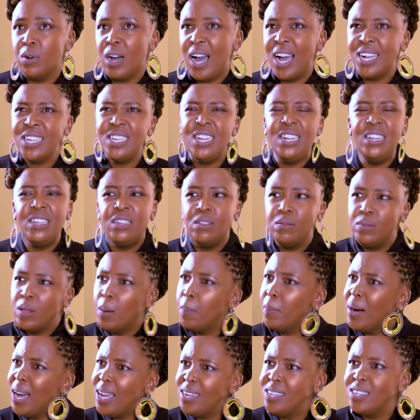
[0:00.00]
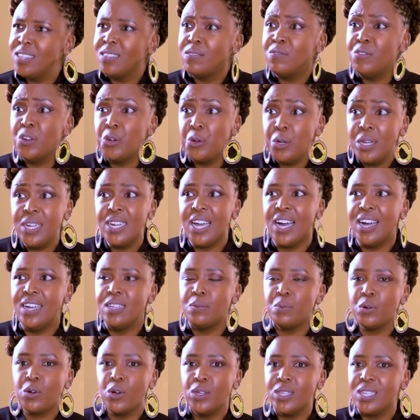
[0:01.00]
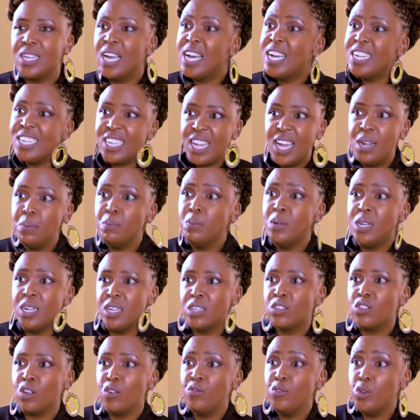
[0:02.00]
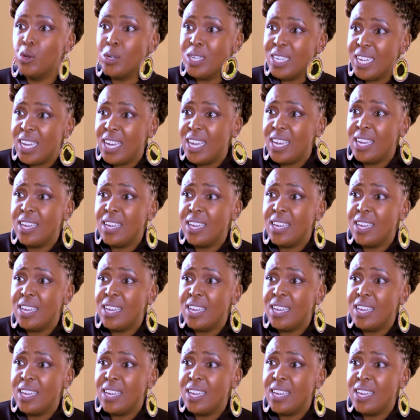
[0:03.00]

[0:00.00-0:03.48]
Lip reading: Actually, the mind is very nice because 10 minutes of your day.